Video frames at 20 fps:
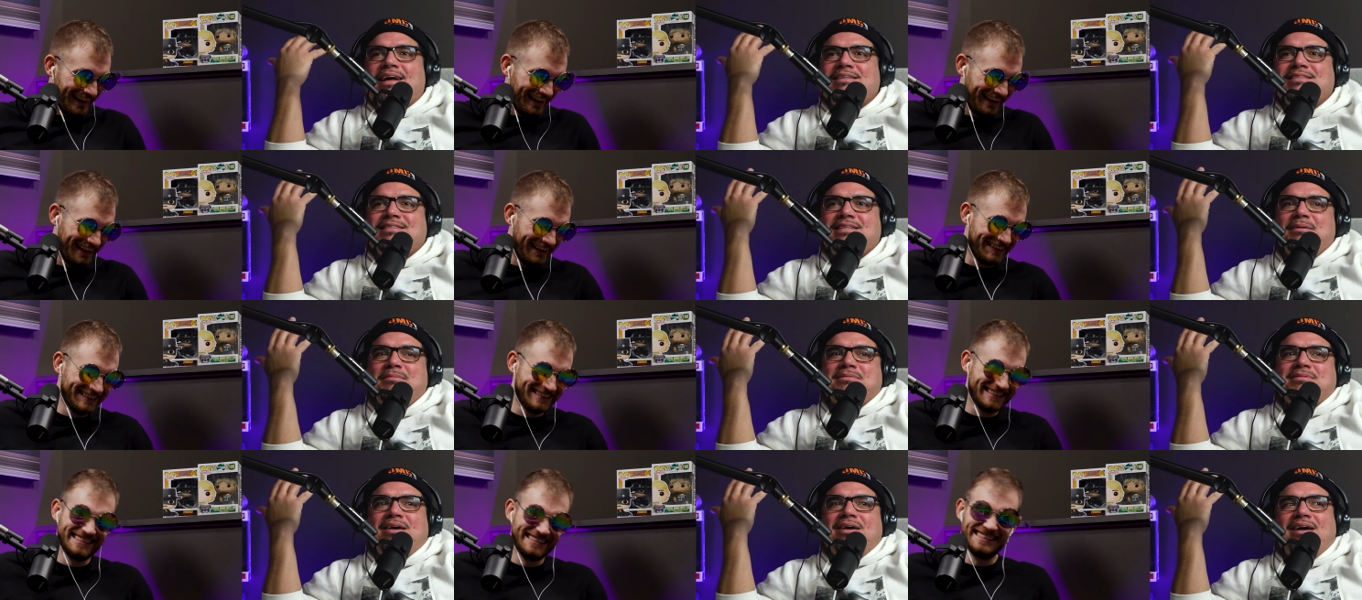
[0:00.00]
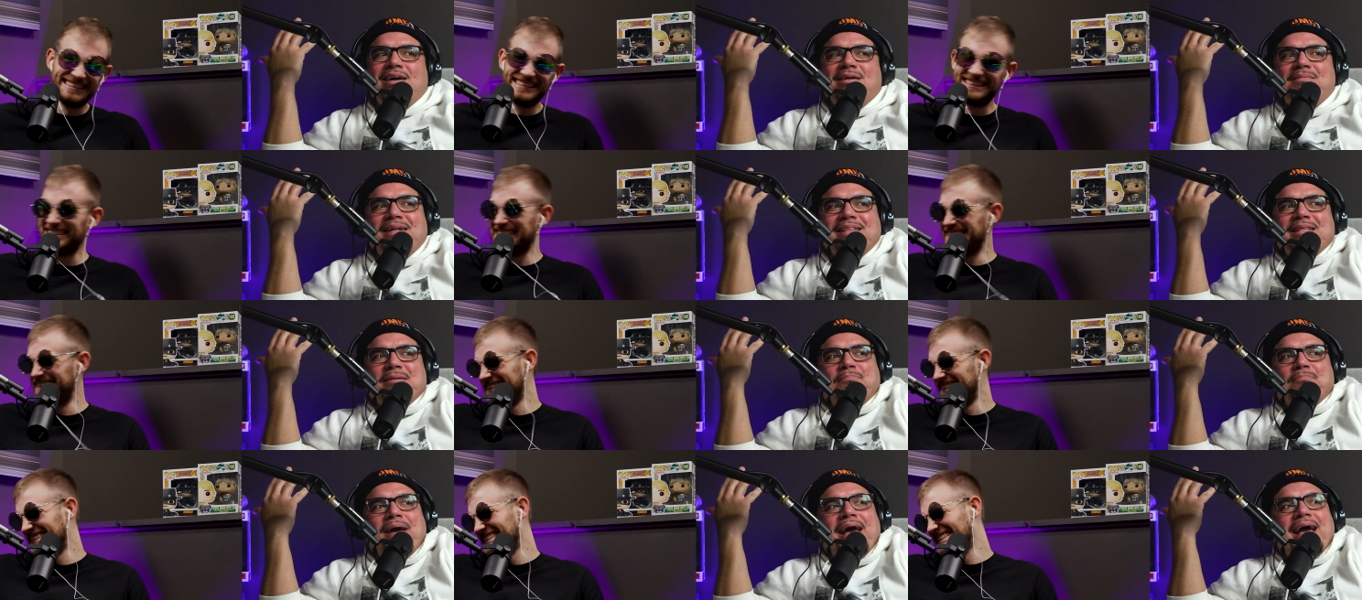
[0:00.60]
Speaker 1: I see him talking
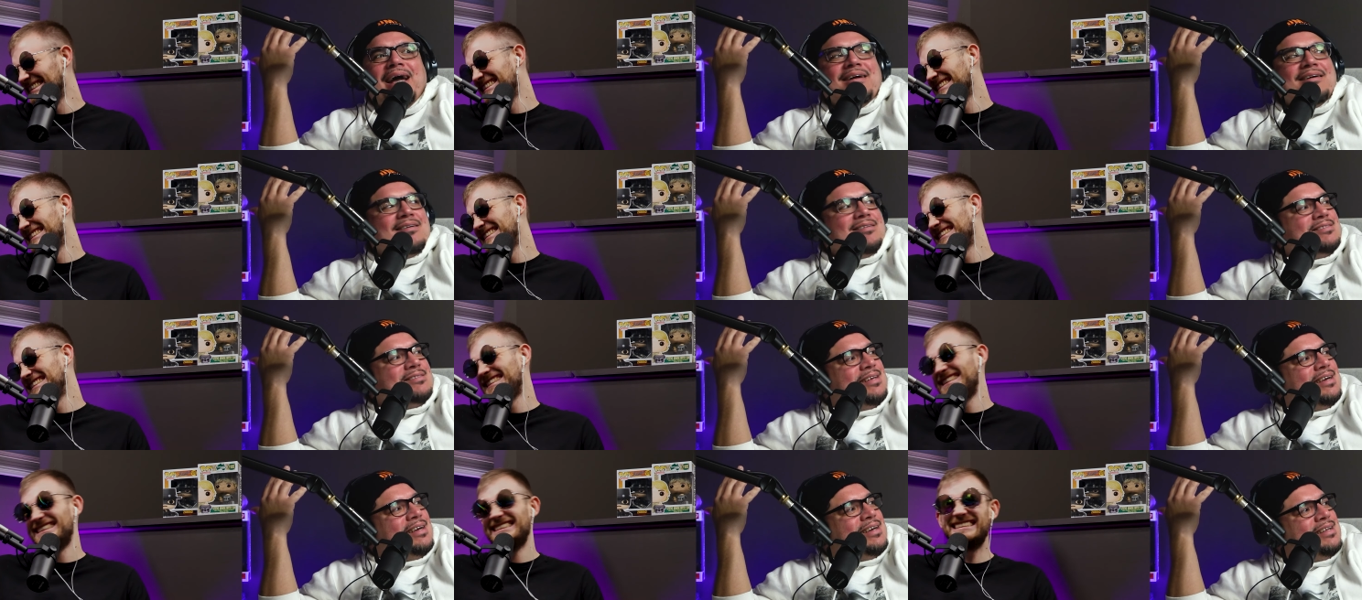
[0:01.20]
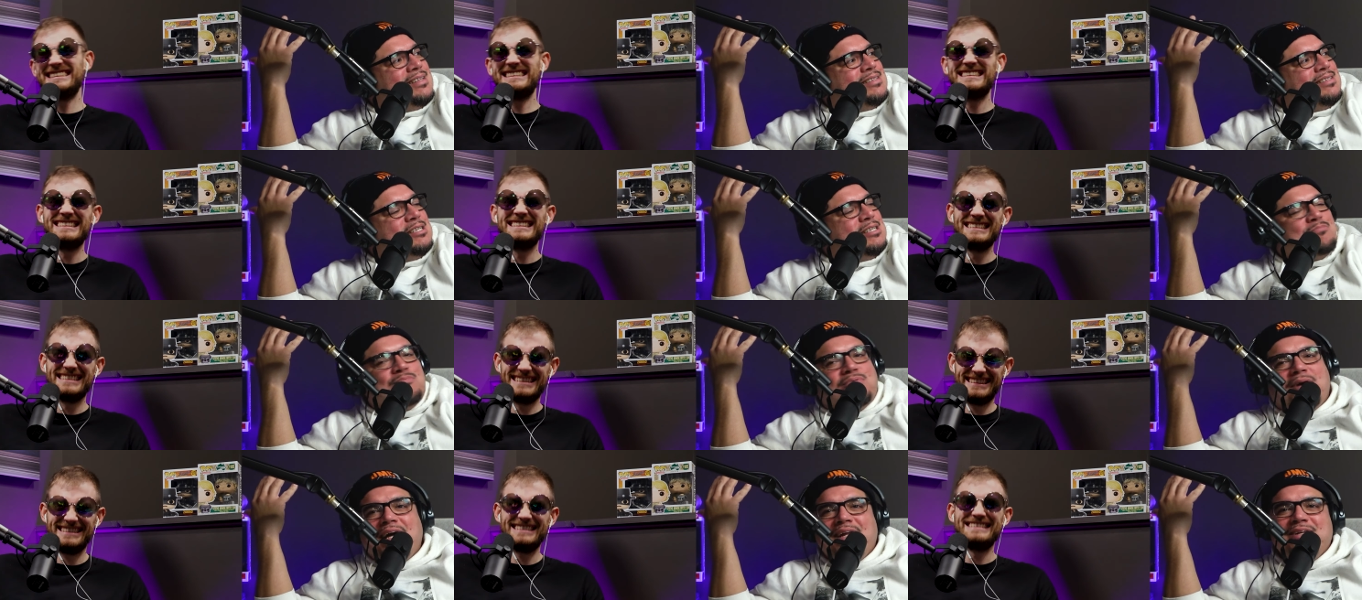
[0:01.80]
about the Packers, like it's
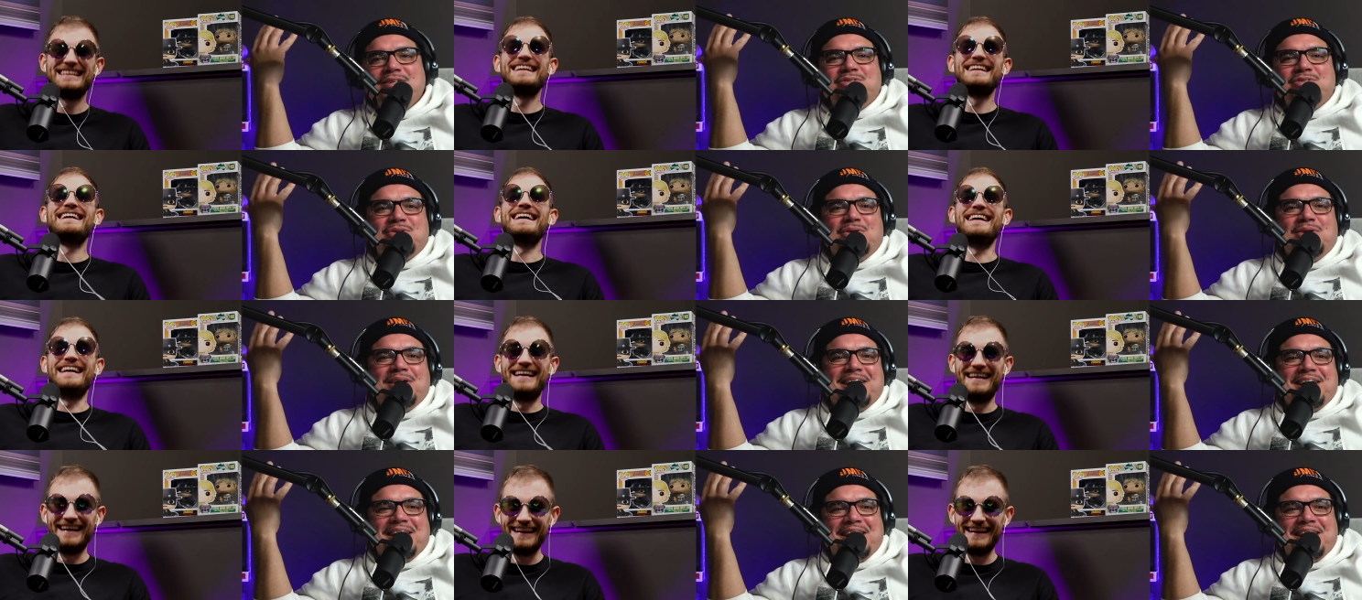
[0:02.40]
his pride and joy.